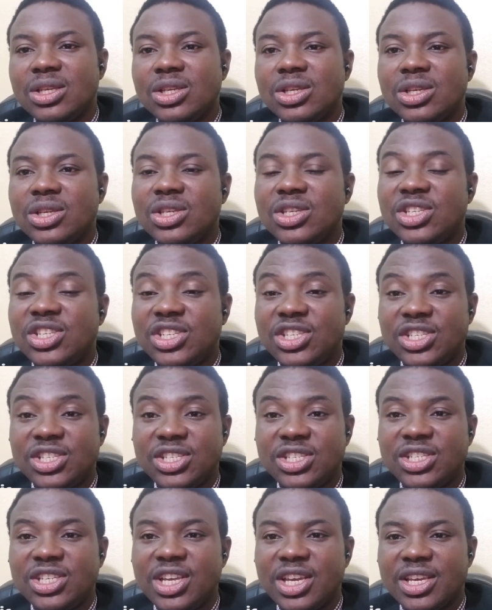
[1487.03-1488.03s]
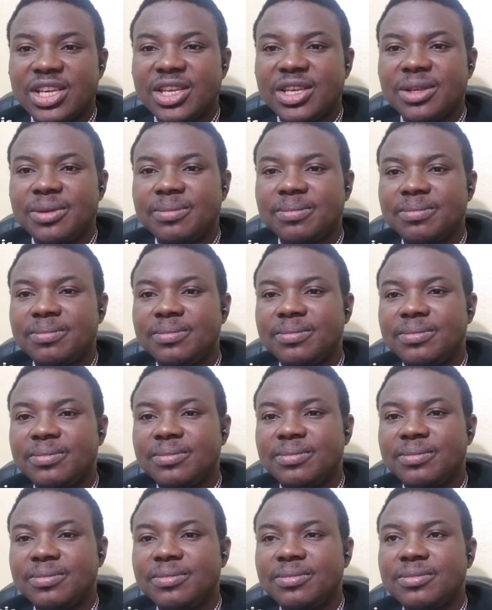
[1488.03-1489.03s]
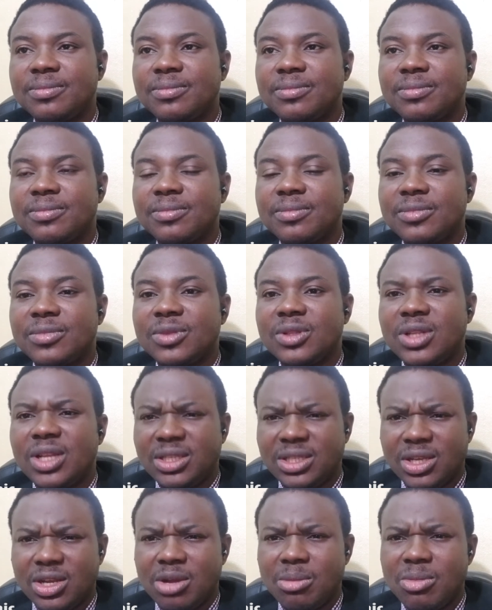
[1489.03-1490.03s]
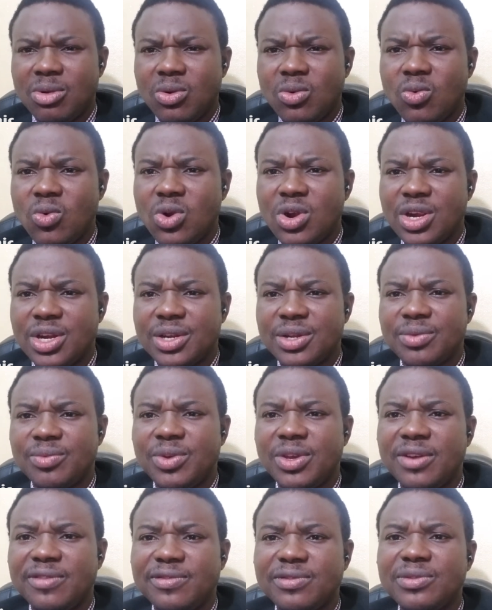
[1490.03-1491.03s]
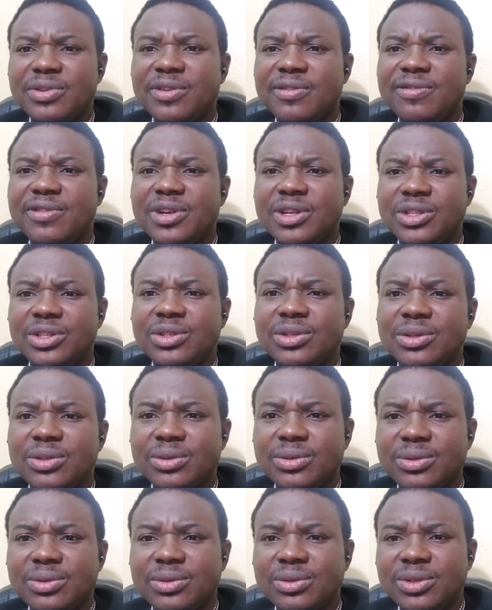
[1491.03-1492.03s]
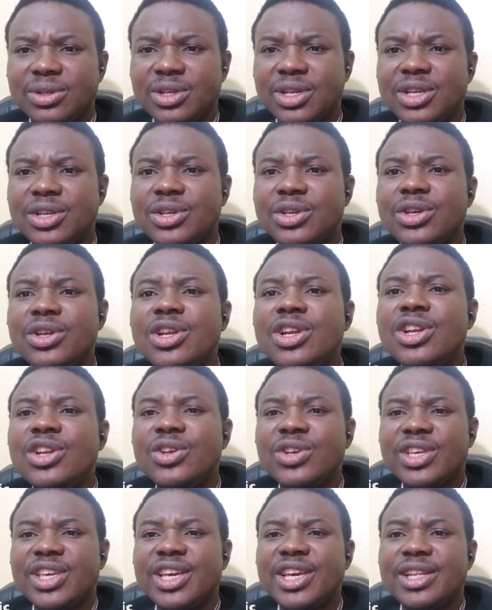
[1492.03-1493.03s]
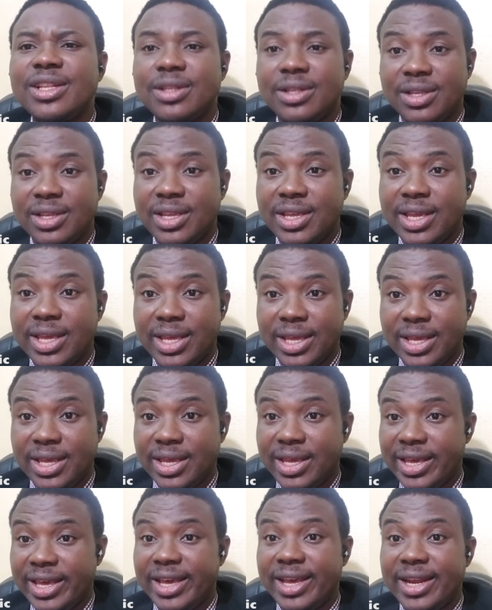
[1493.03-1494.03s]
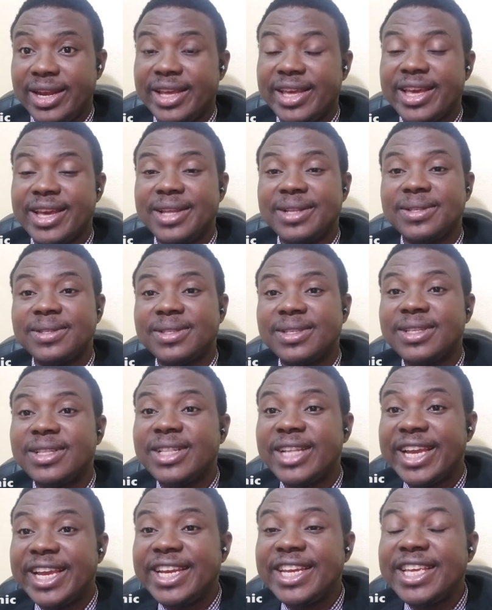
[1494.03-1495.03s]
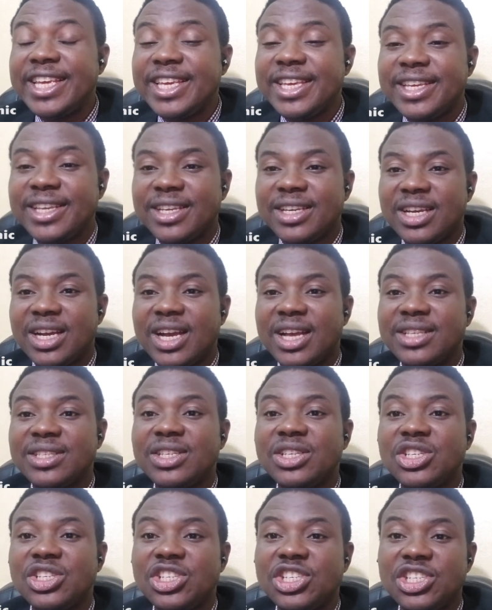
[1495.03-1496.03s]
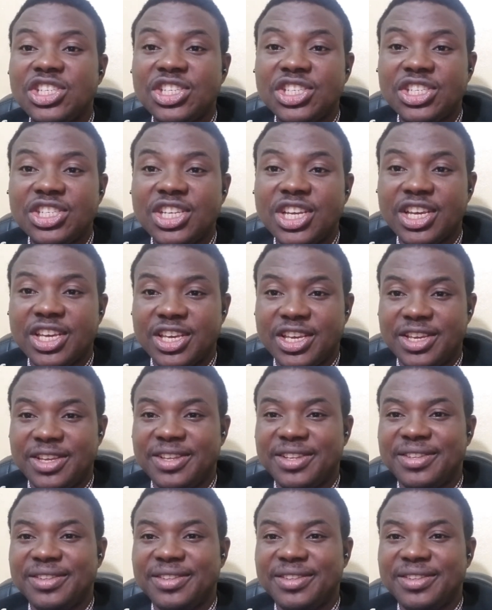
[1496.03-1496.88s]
Chic. That's a common word. We often refer to a good-looking, elegant lady as a chic.